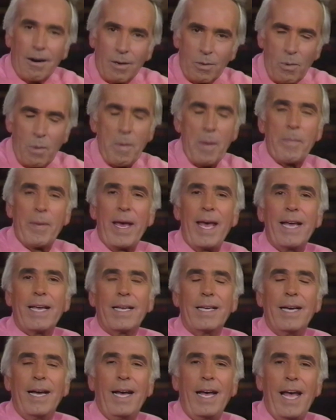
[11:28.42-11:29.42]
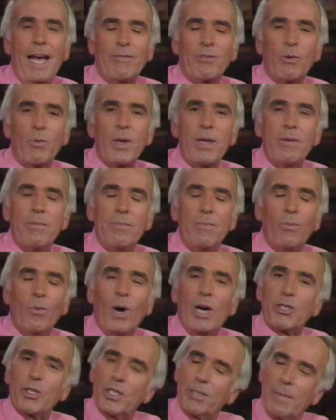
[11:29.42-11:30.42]
will be back uh, after we
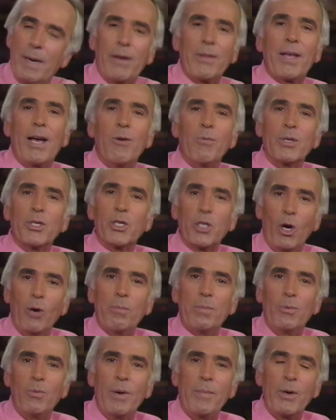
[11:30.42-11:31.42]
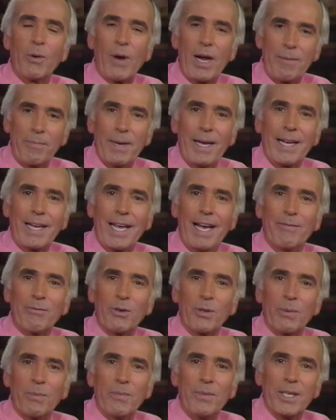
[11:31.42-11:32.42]
wash his mouth out with soap. We'll be right back after
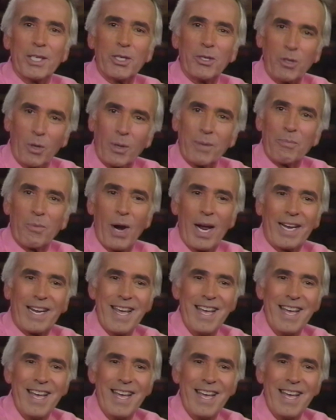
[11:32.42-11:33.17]
oh, this short oh, break.